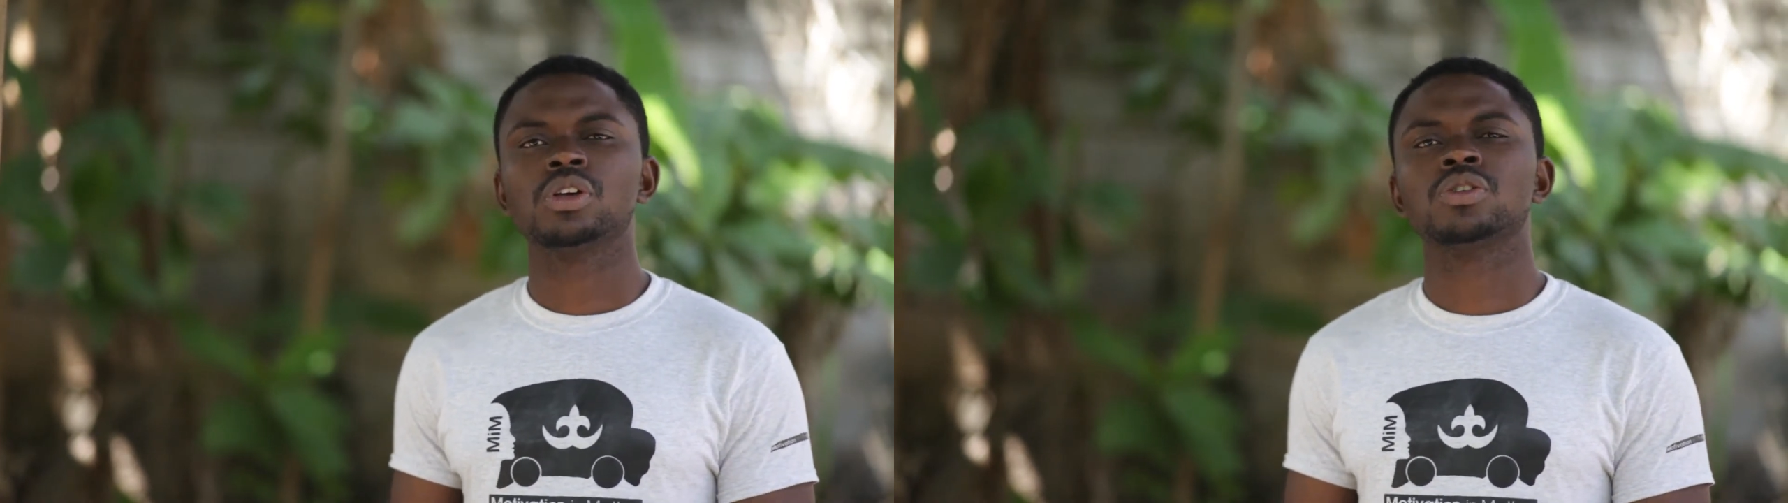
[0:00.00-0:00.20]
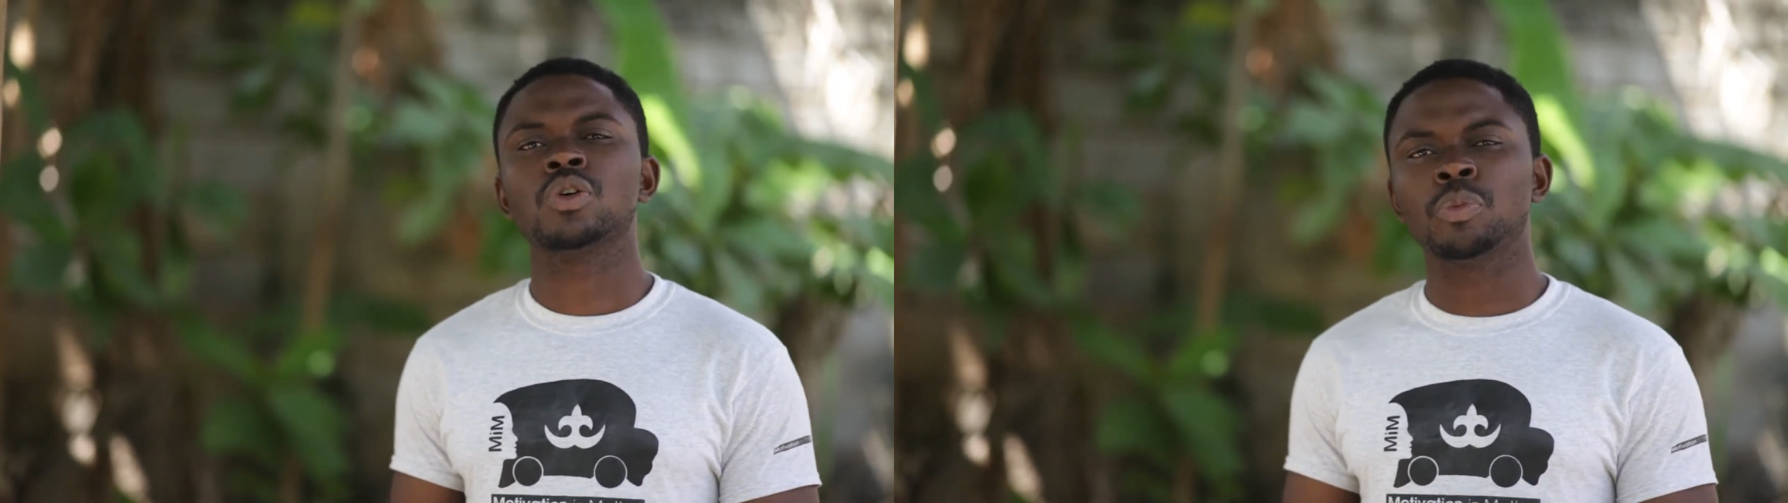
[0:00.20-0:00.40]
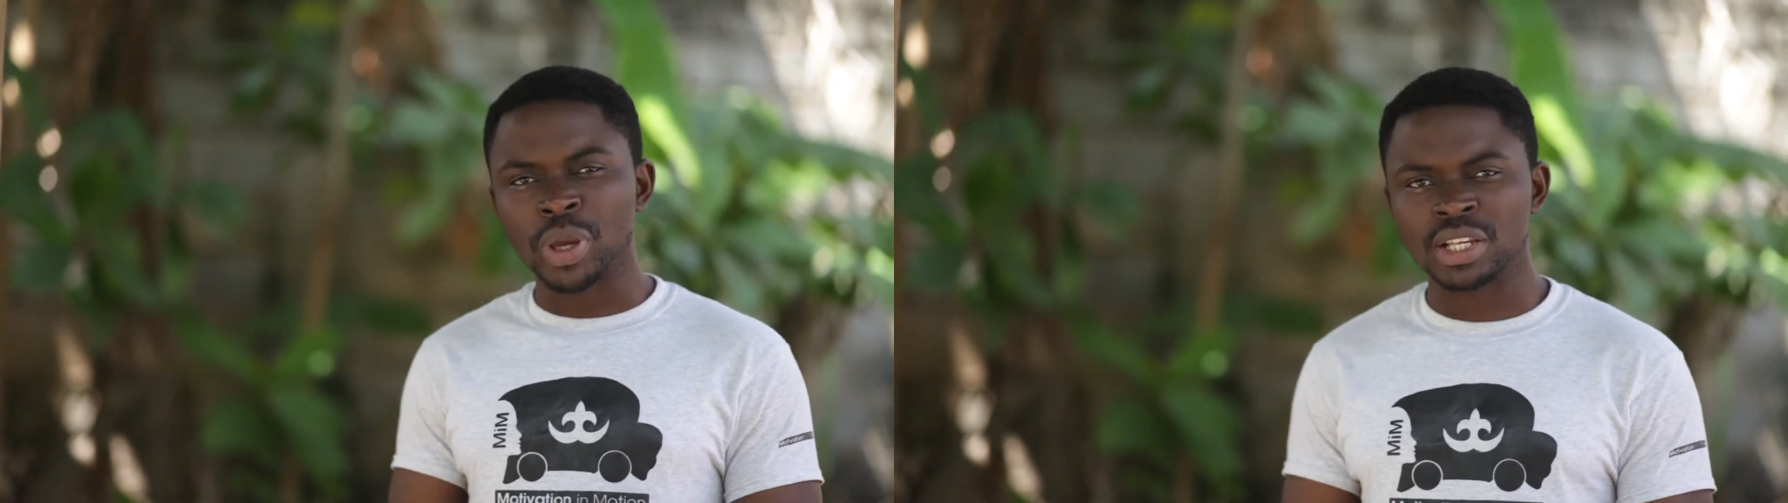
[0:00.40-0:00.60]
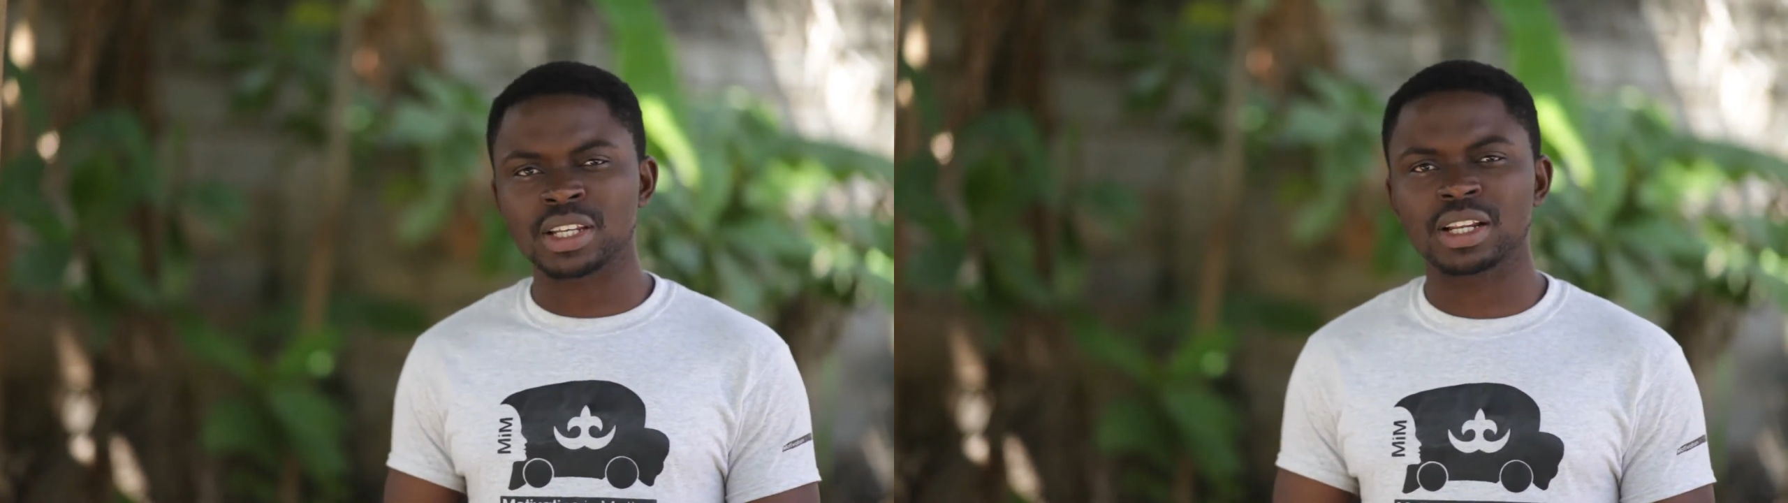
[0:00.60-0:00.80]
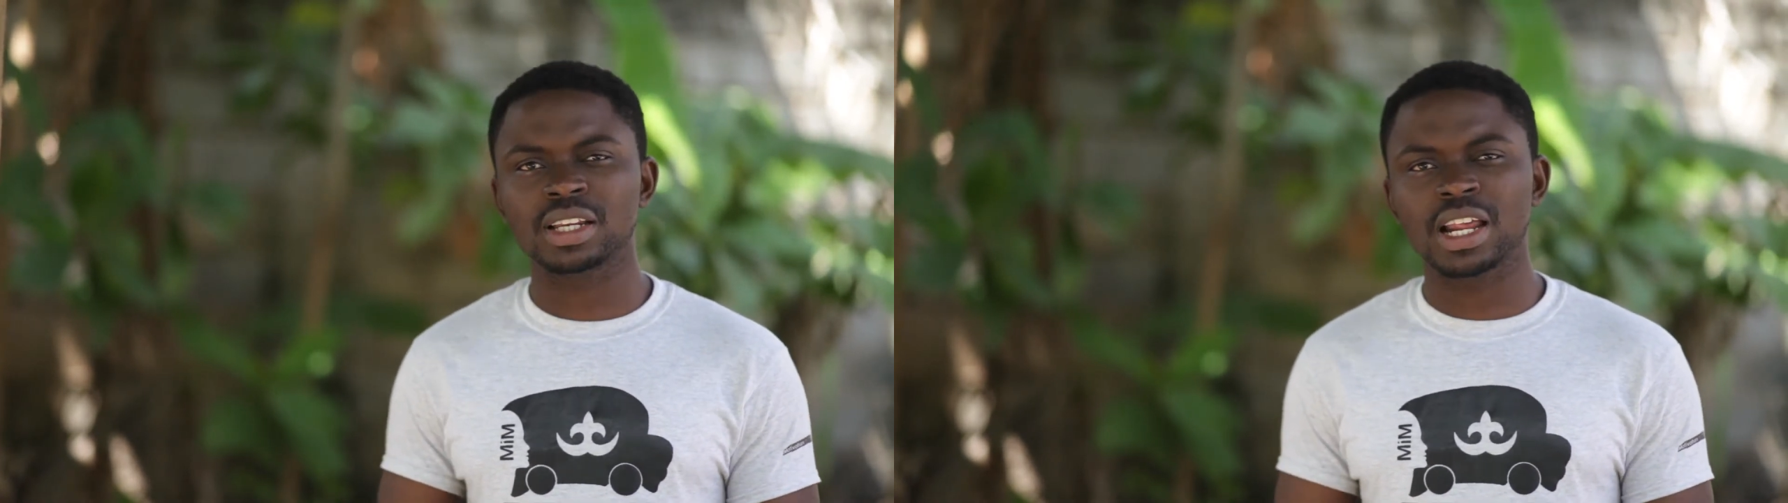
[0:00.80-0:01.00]
So
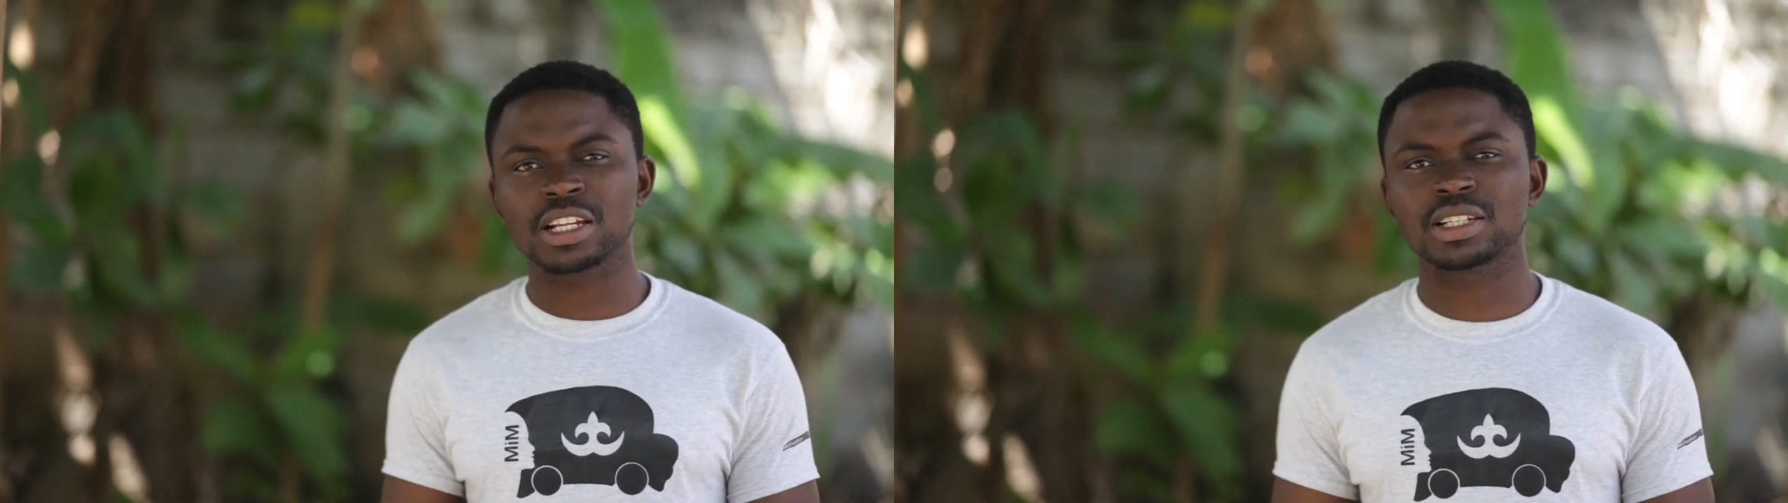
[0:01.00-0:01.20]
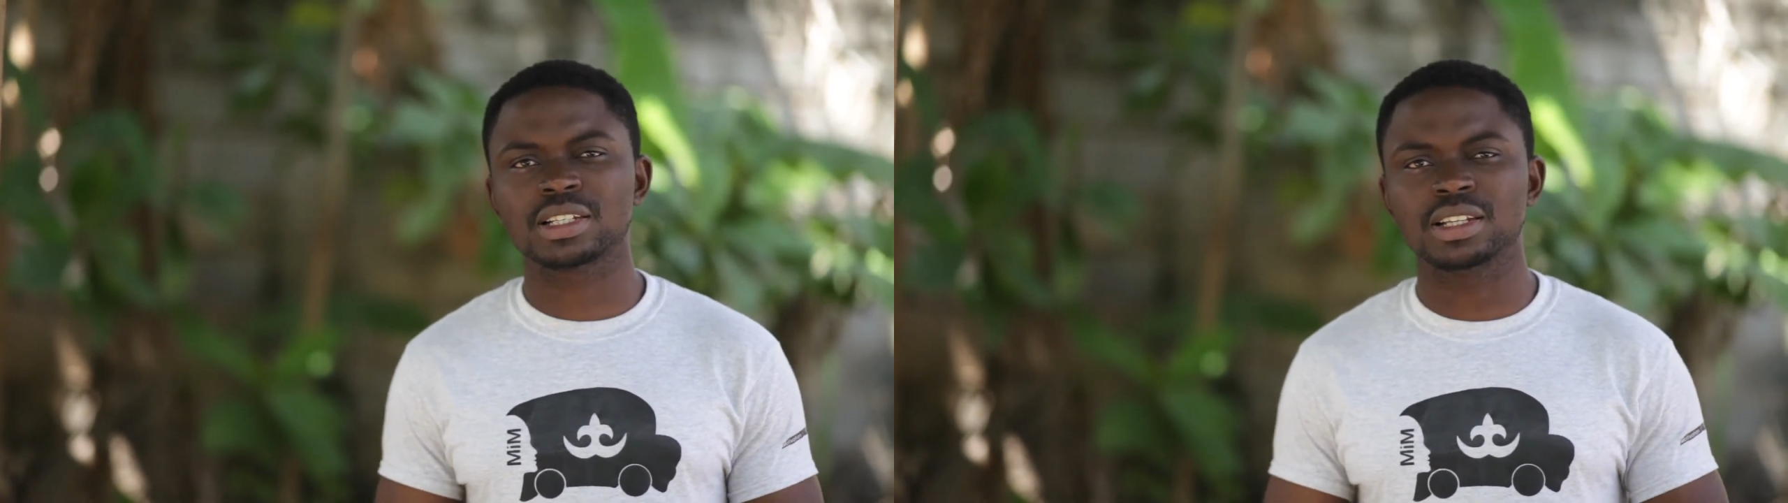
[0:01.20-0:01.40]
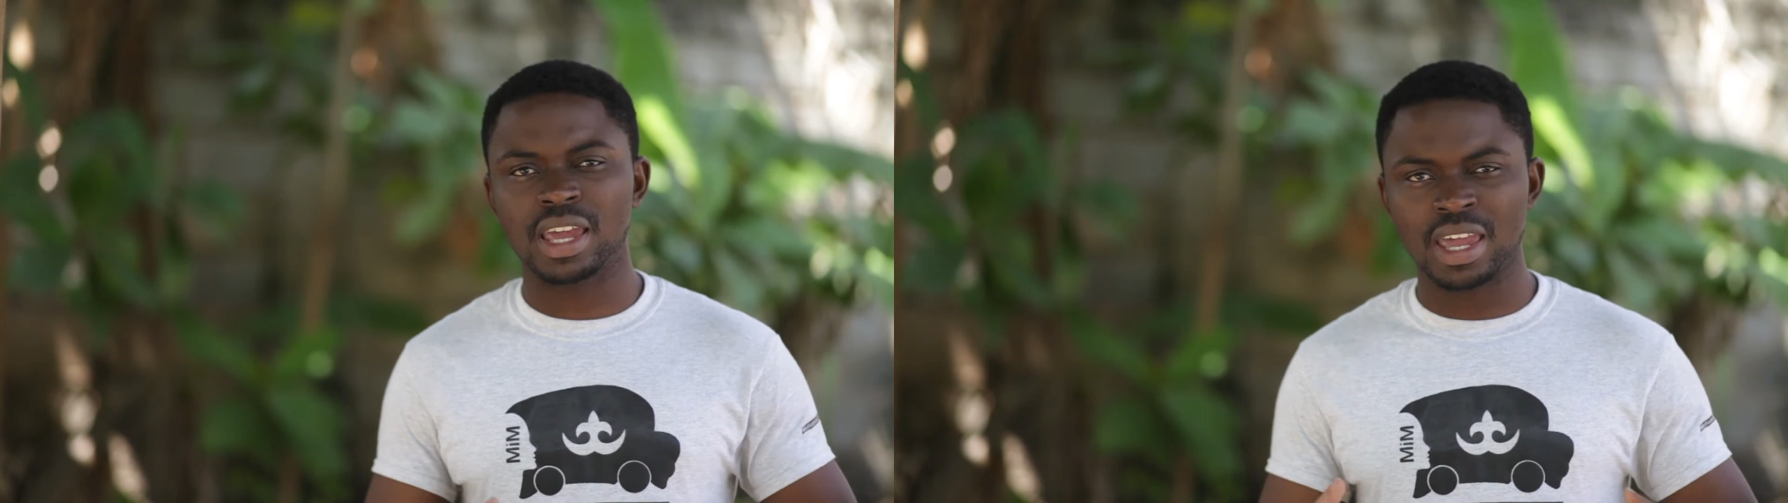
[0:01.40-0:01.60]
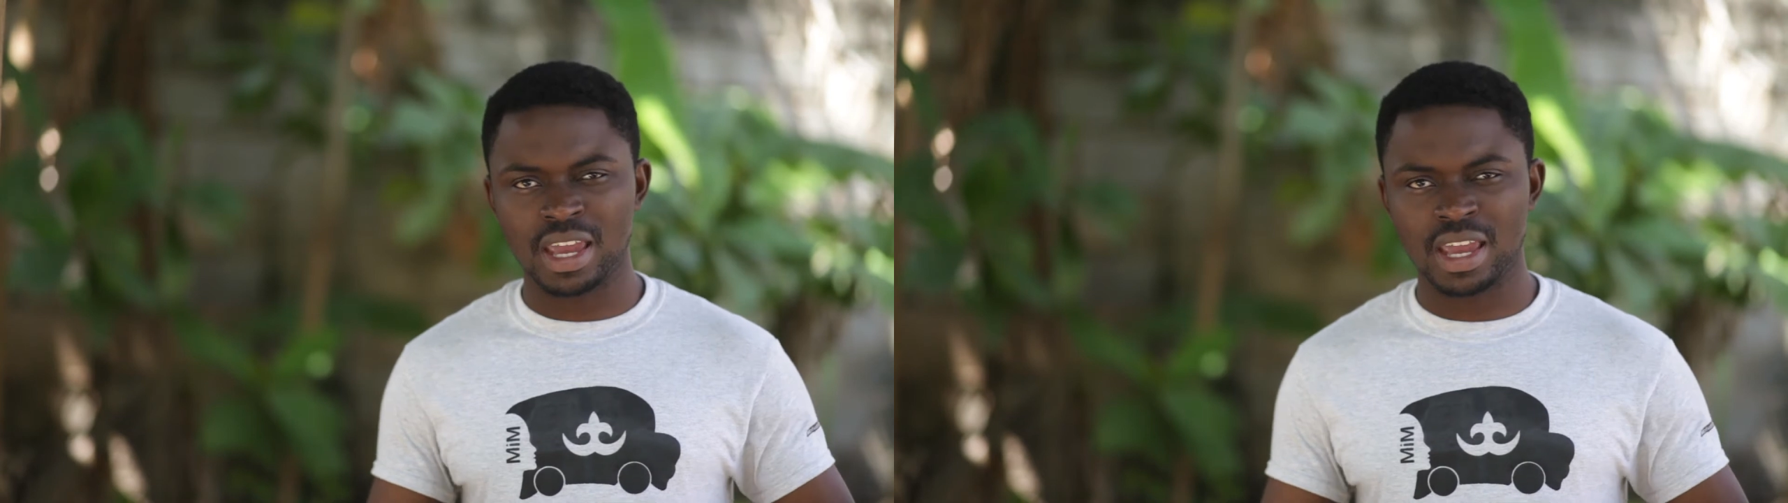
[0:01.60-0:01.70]
basically that's the